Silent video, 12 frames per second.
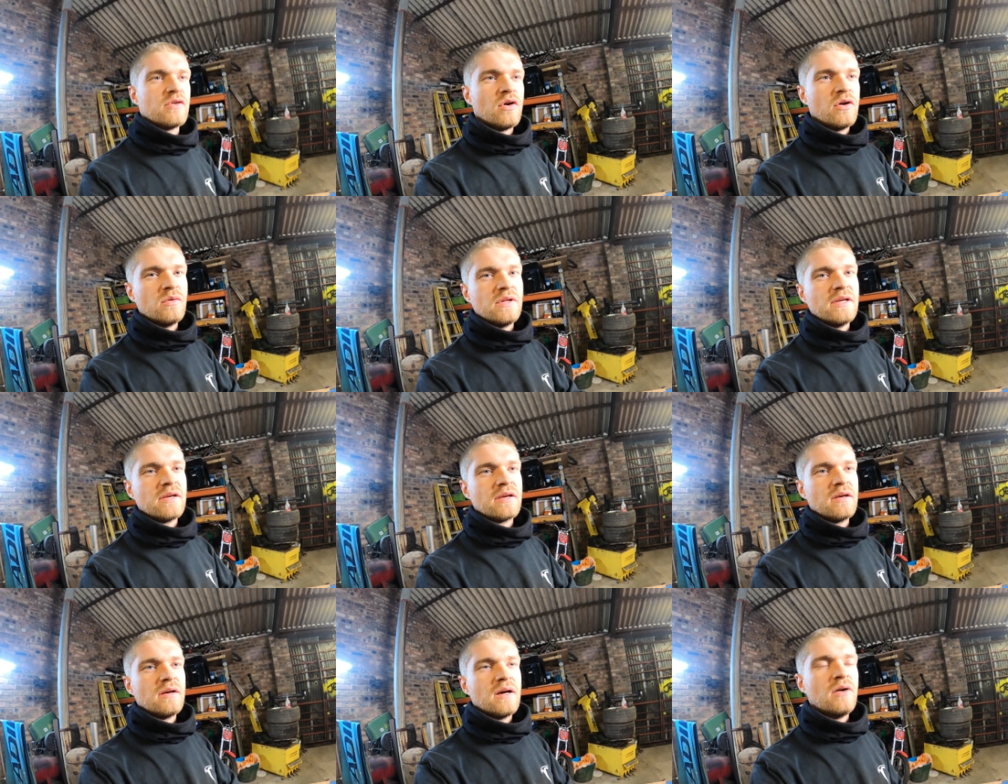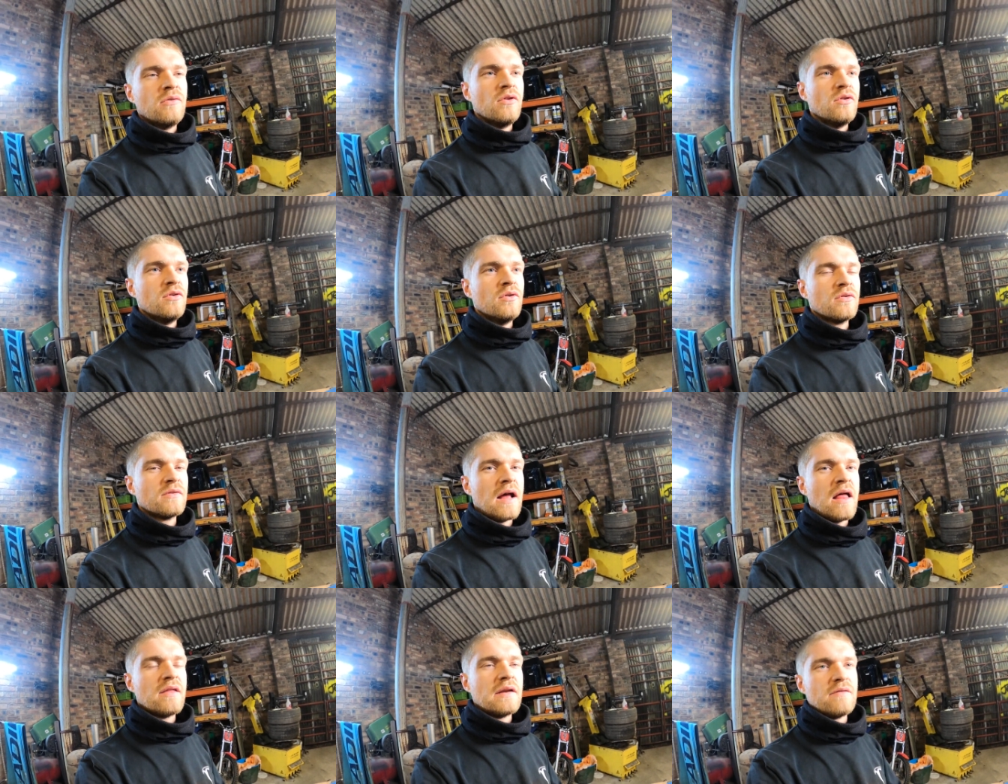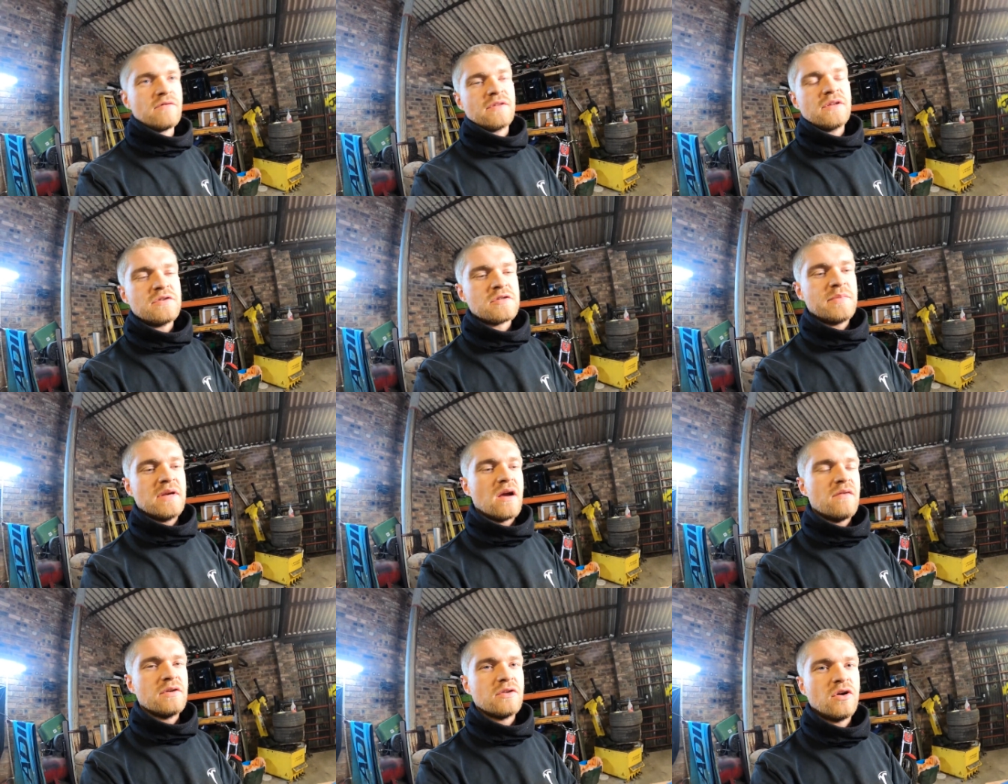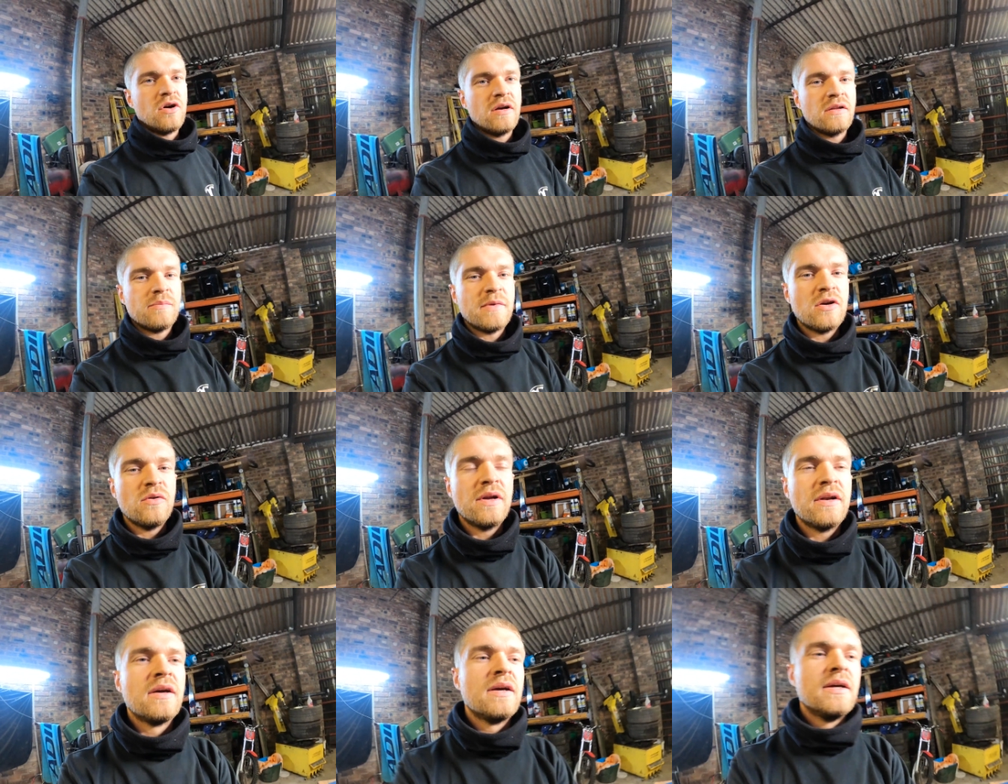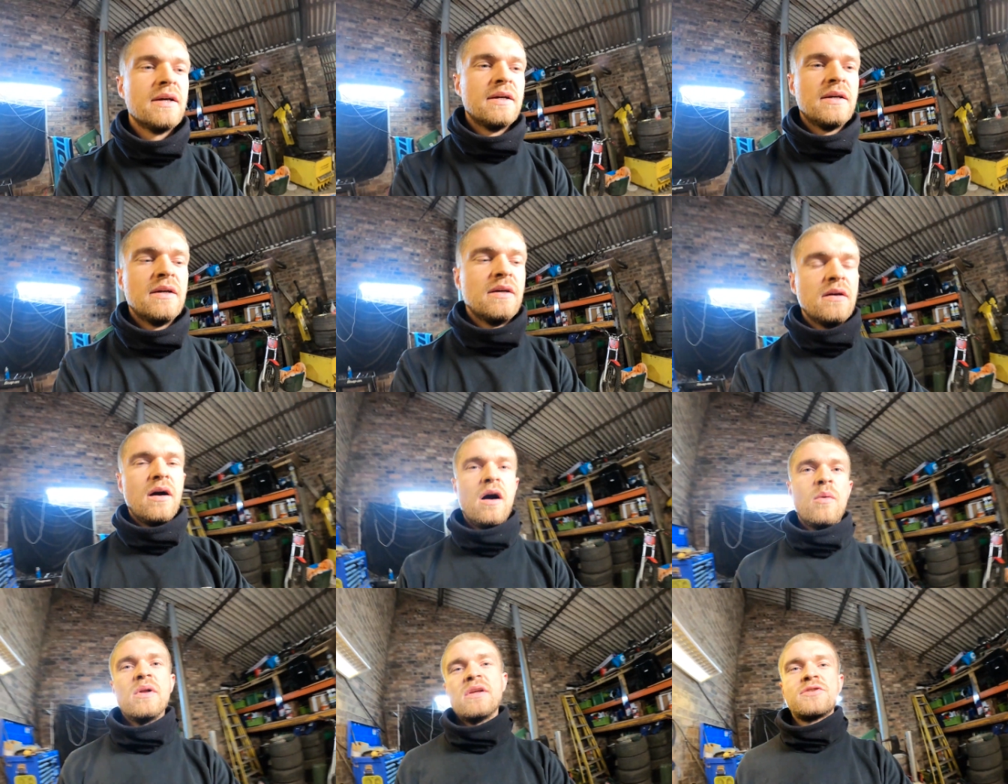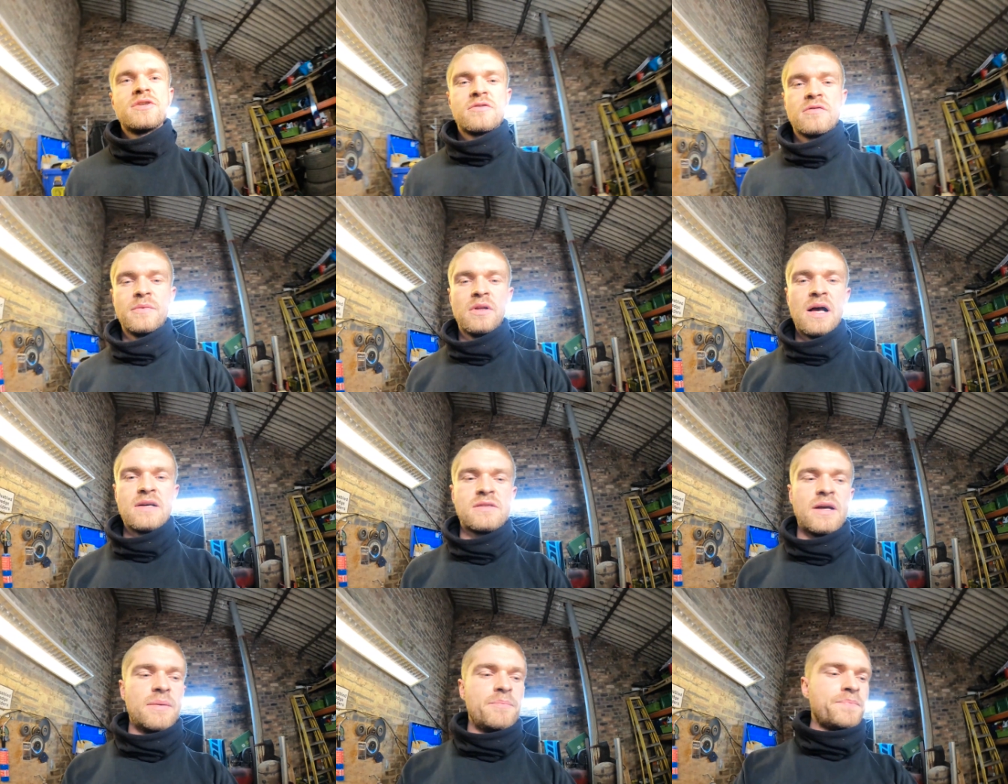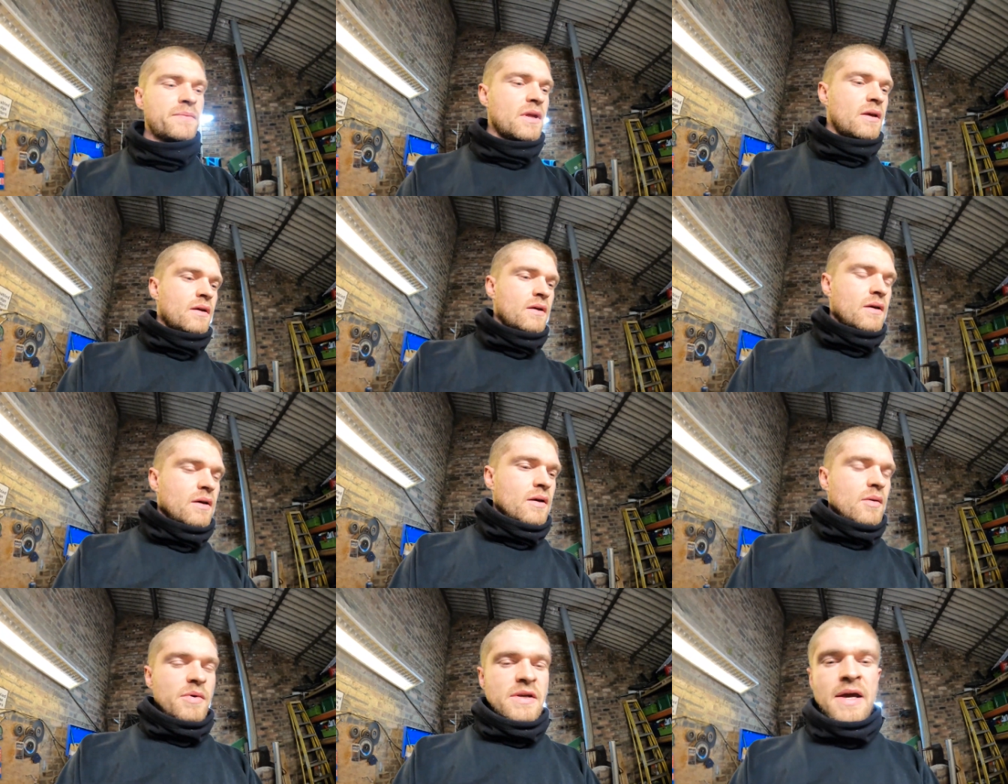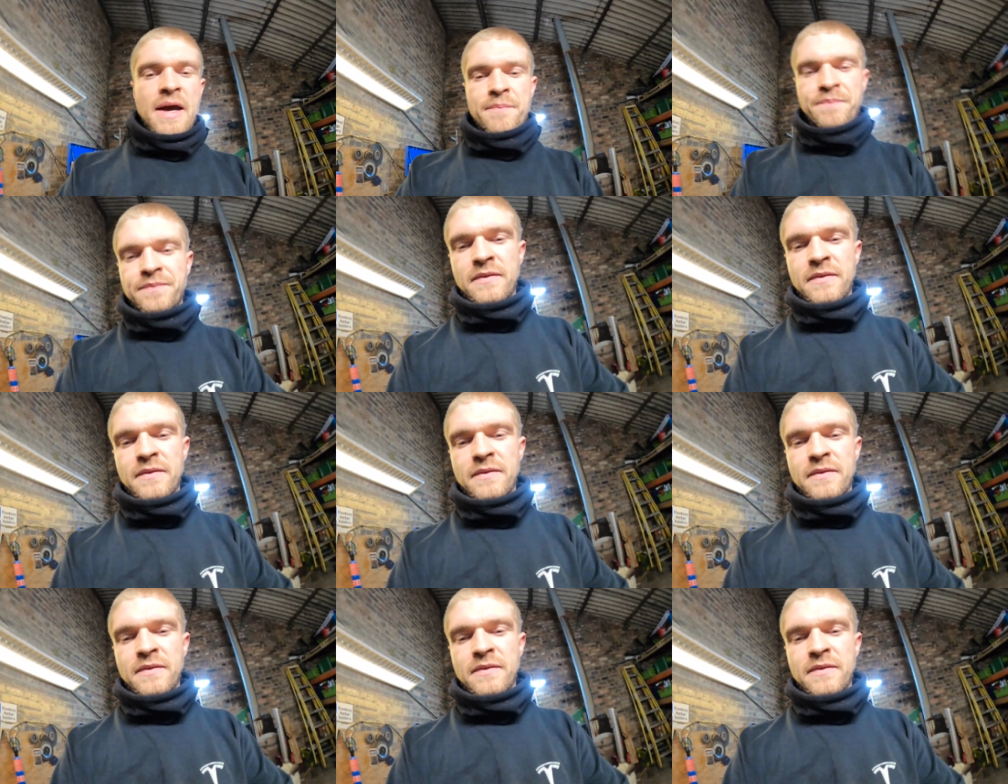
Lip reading: an oil leak, I'll know, rather than everything just being covered in oil and me going, oh well, it's just from the last time. But yeah,